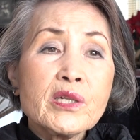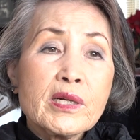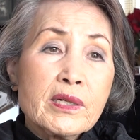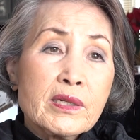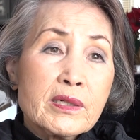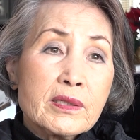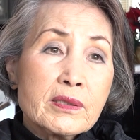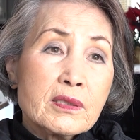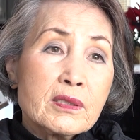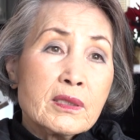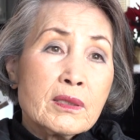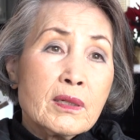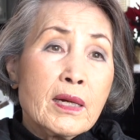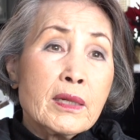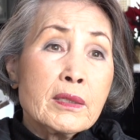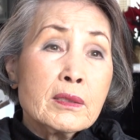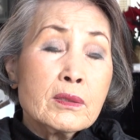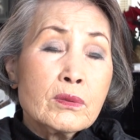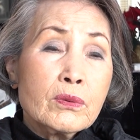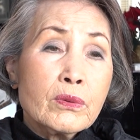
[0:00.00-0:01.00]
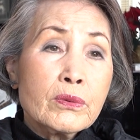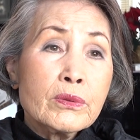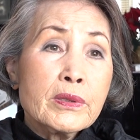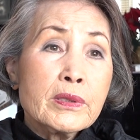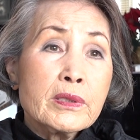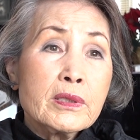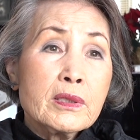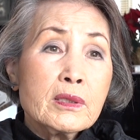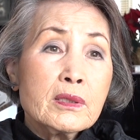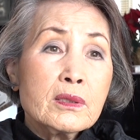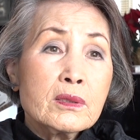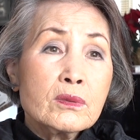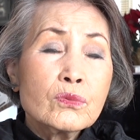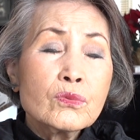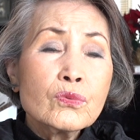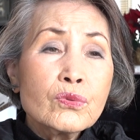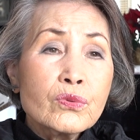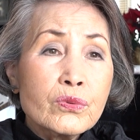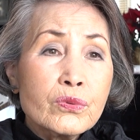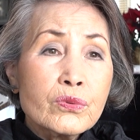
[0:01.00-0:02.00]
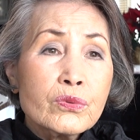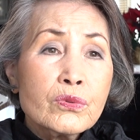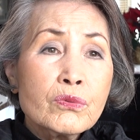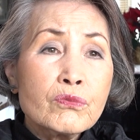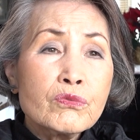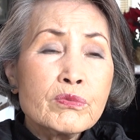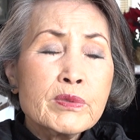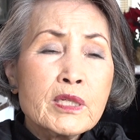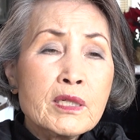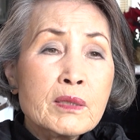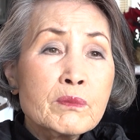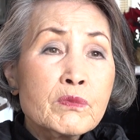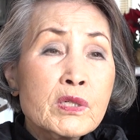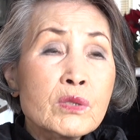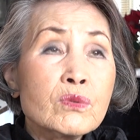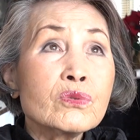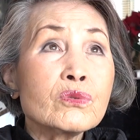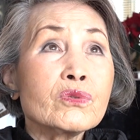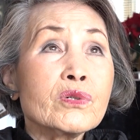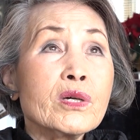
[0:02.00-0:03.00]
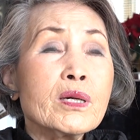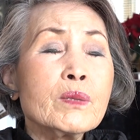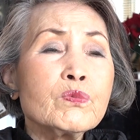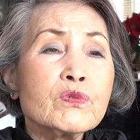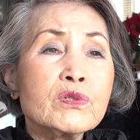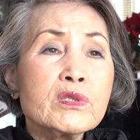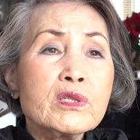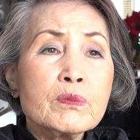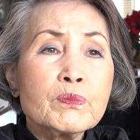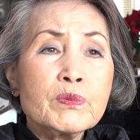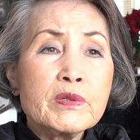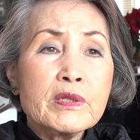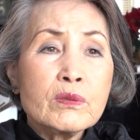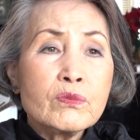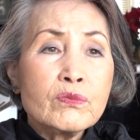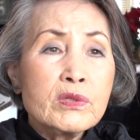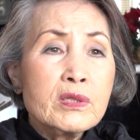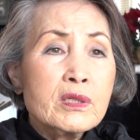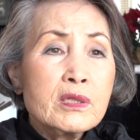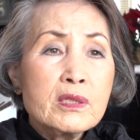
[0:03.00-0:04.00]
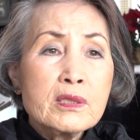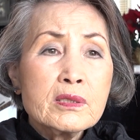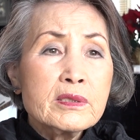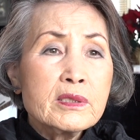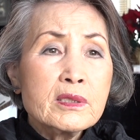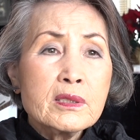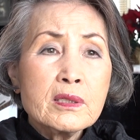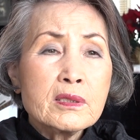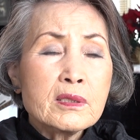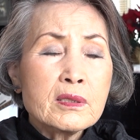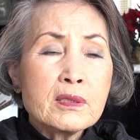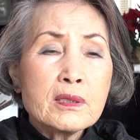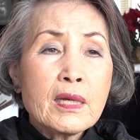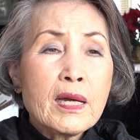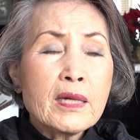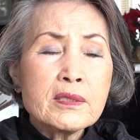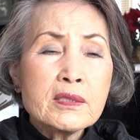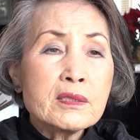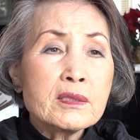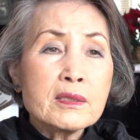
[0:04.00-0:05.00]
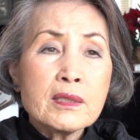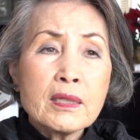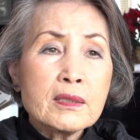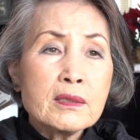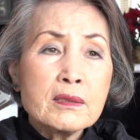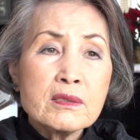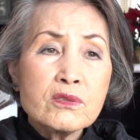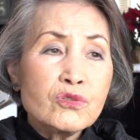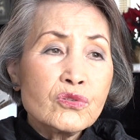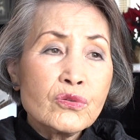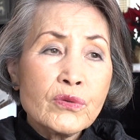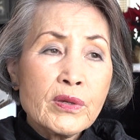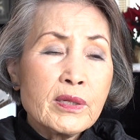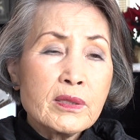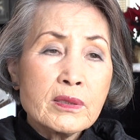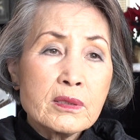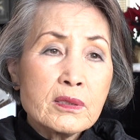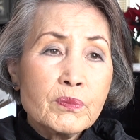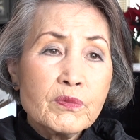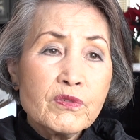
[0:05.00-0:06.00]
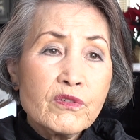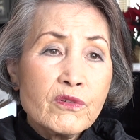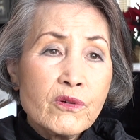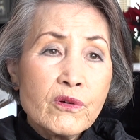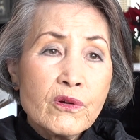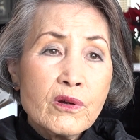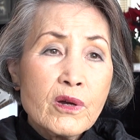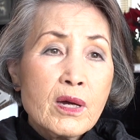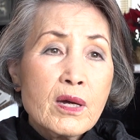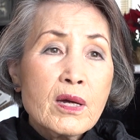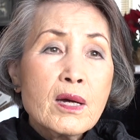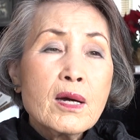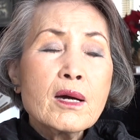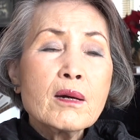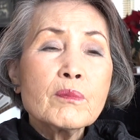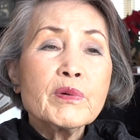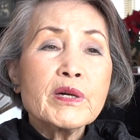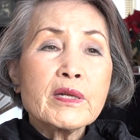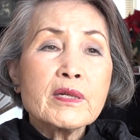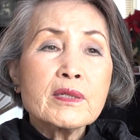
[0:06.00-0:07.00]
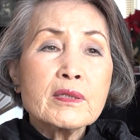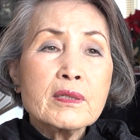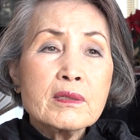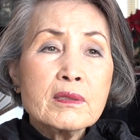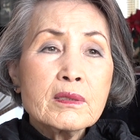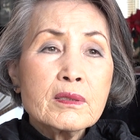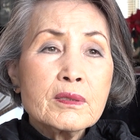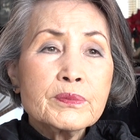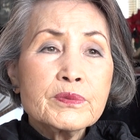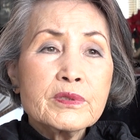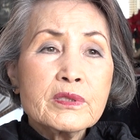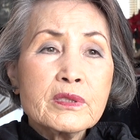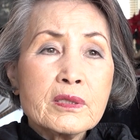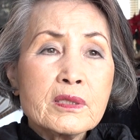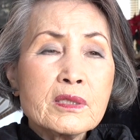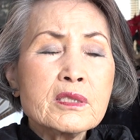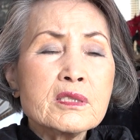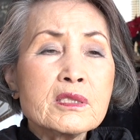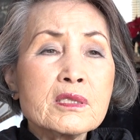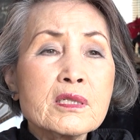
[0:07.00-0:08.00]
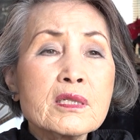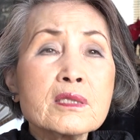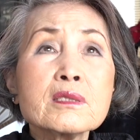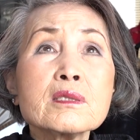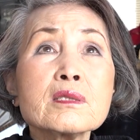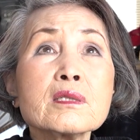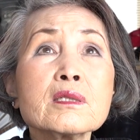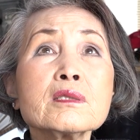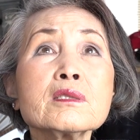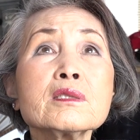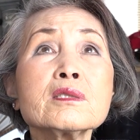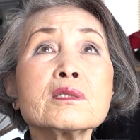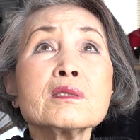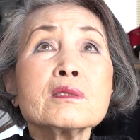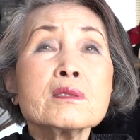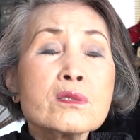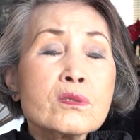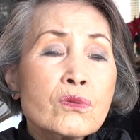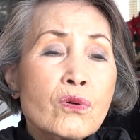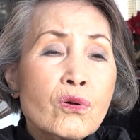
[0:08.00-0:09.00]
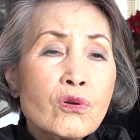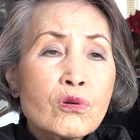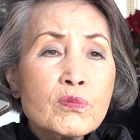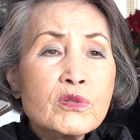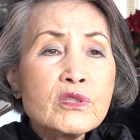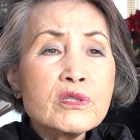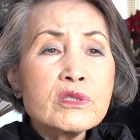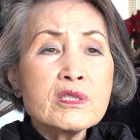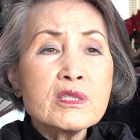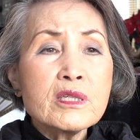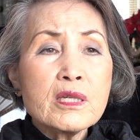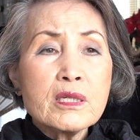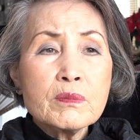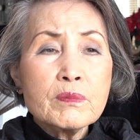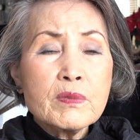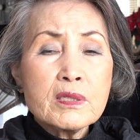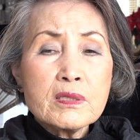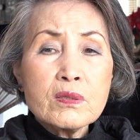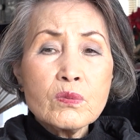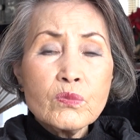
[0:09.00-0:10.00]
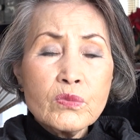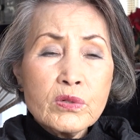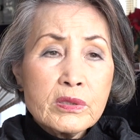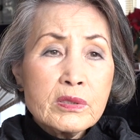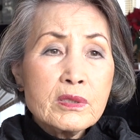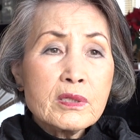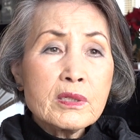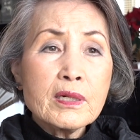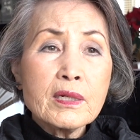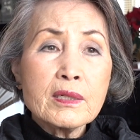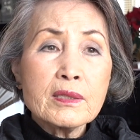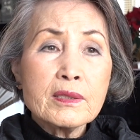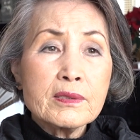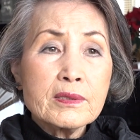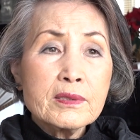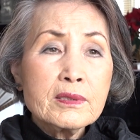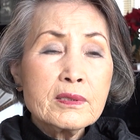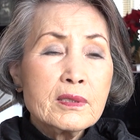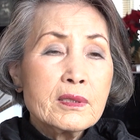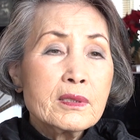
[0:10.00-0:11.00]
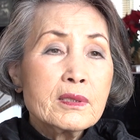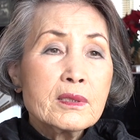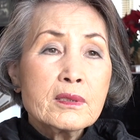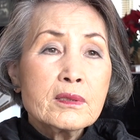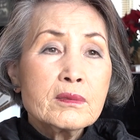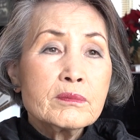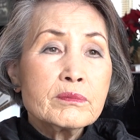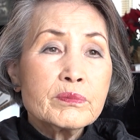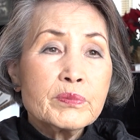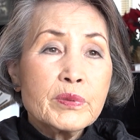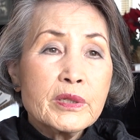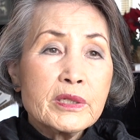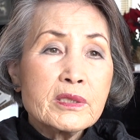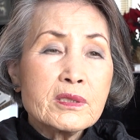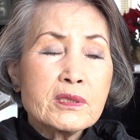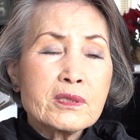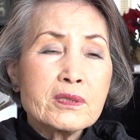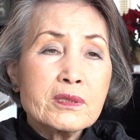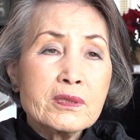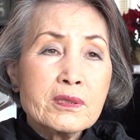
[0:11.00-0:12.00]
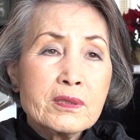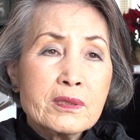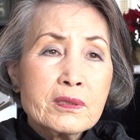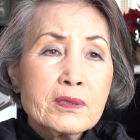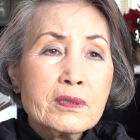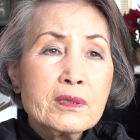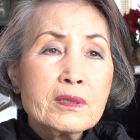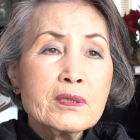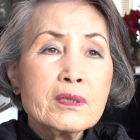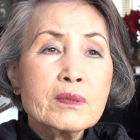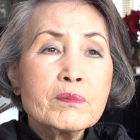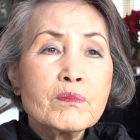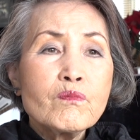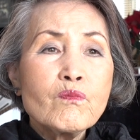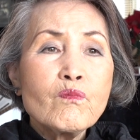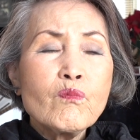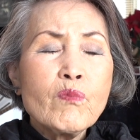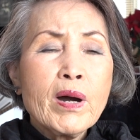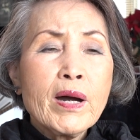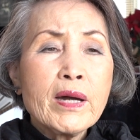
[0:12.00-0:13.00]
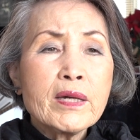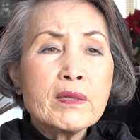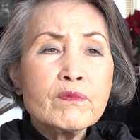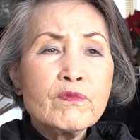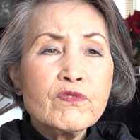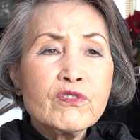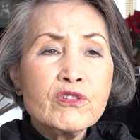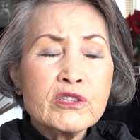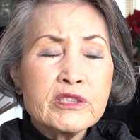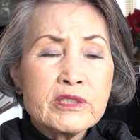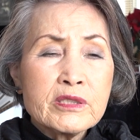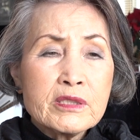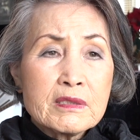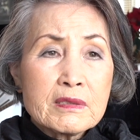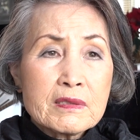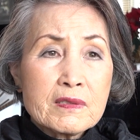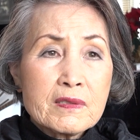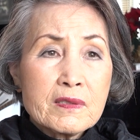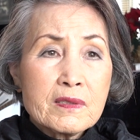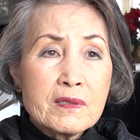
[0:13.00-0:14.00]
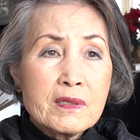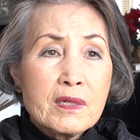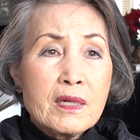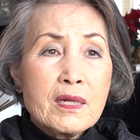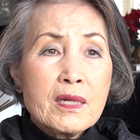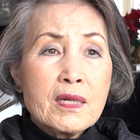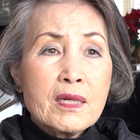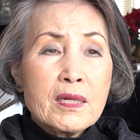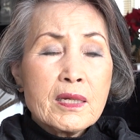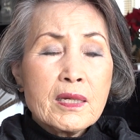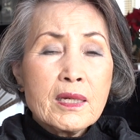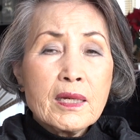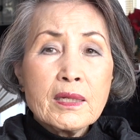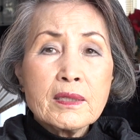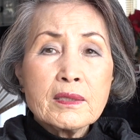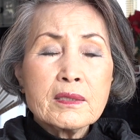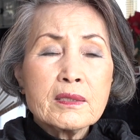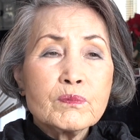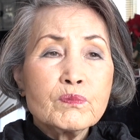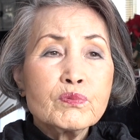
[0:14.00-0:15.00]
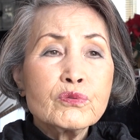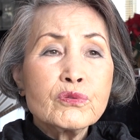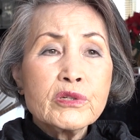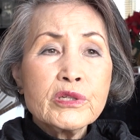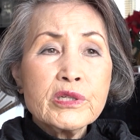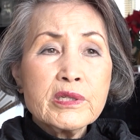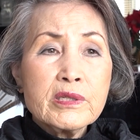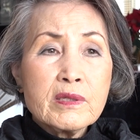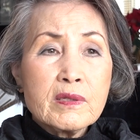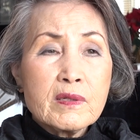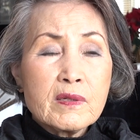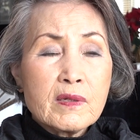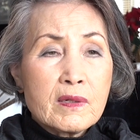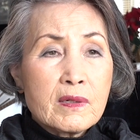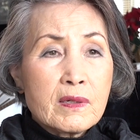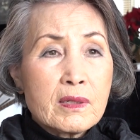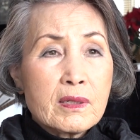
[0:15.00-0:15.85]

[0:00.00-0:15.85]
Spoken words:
art, I already knew. We grew up with it, but I did not train for. but I loved it. It's just almost the same as a watercolor, but it's a little mindfulness and breathing,